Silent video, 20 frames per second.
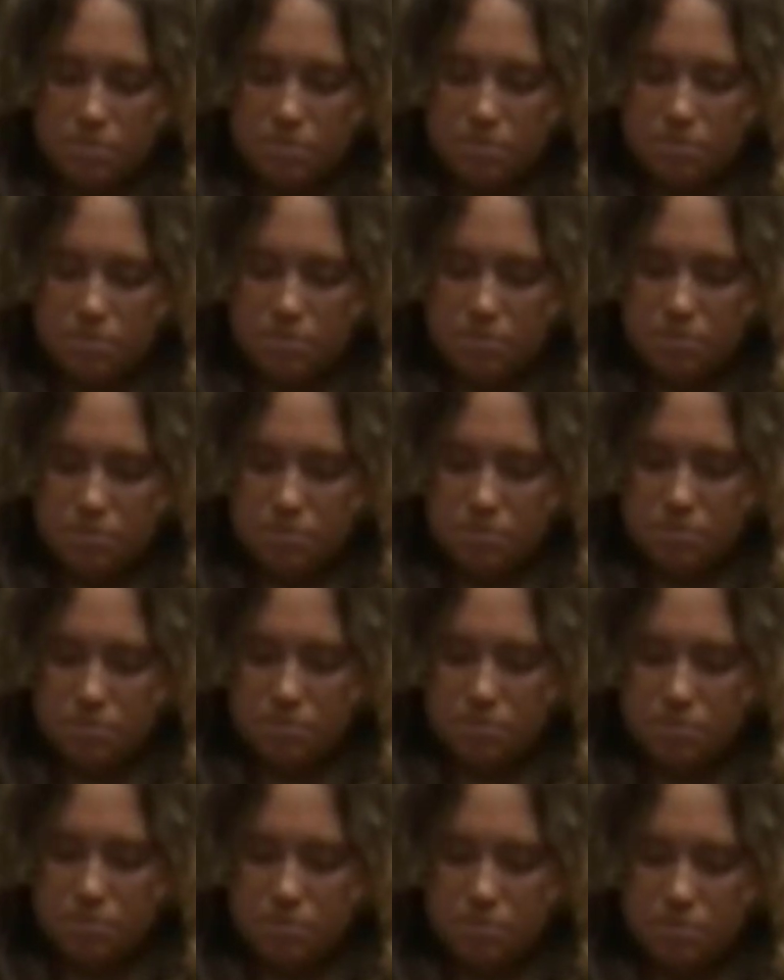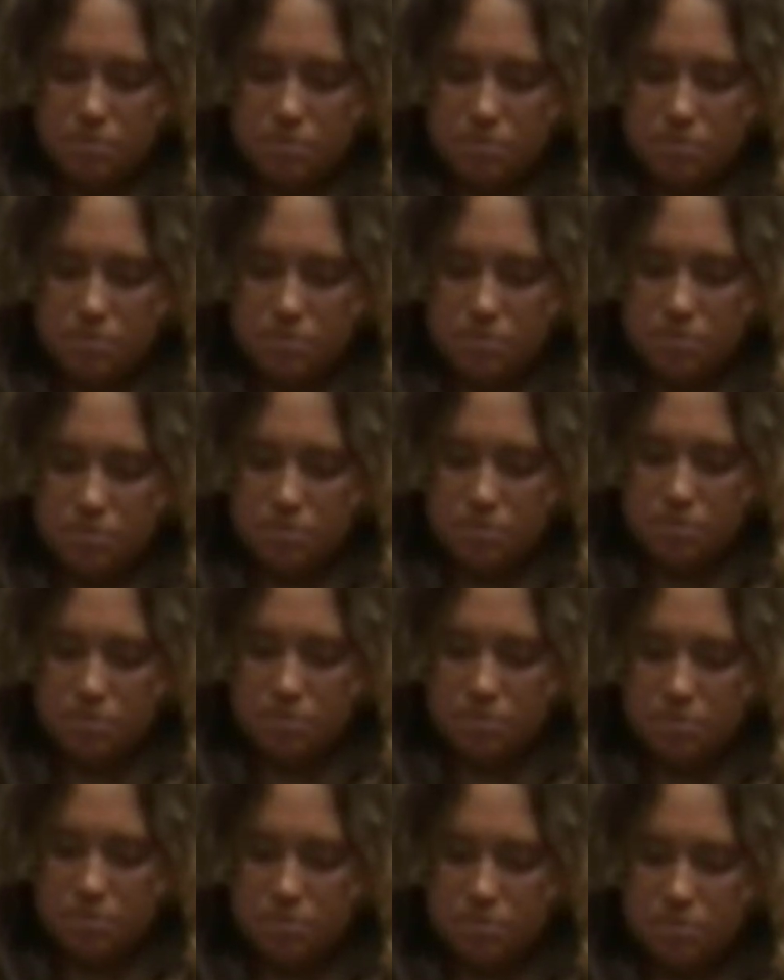
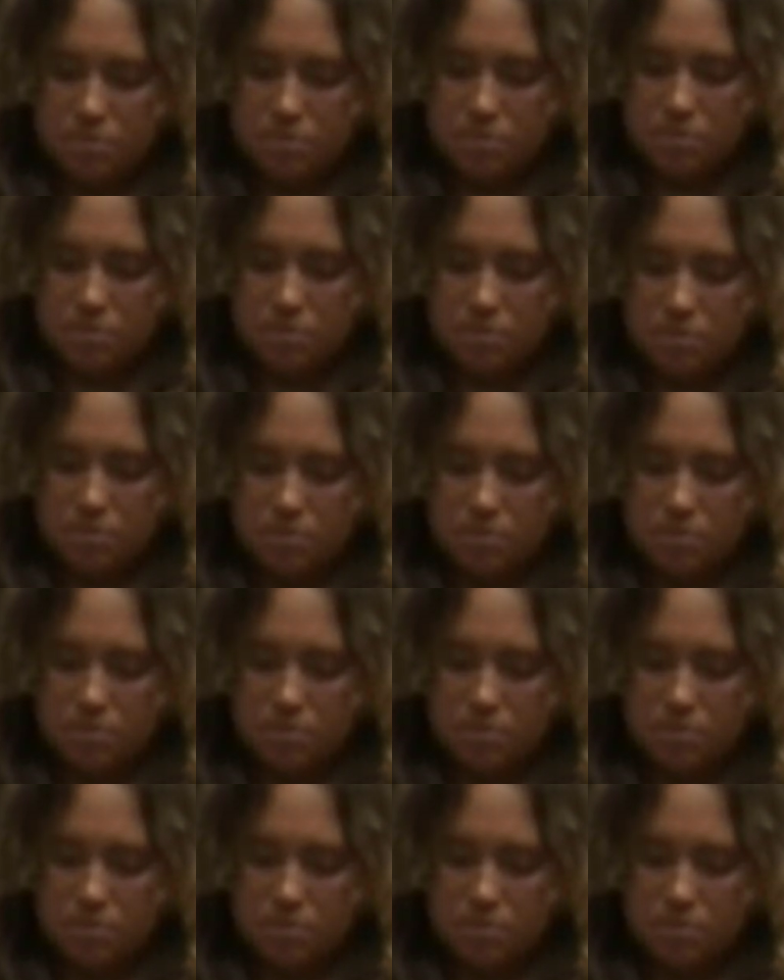(silent)